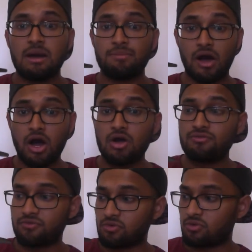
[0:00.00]
but
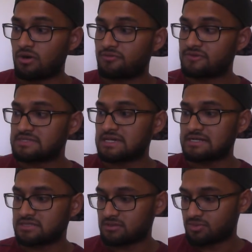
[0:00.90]
overall a
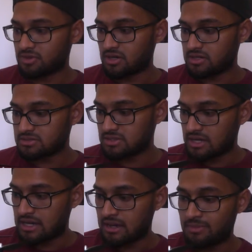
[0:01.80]
fantastic product,
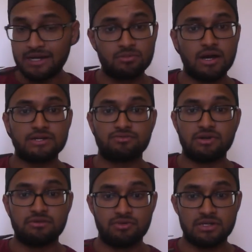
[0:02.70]
and it works
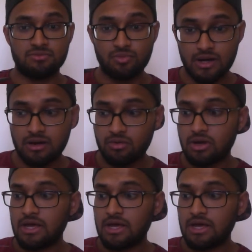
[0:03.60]
really, really well.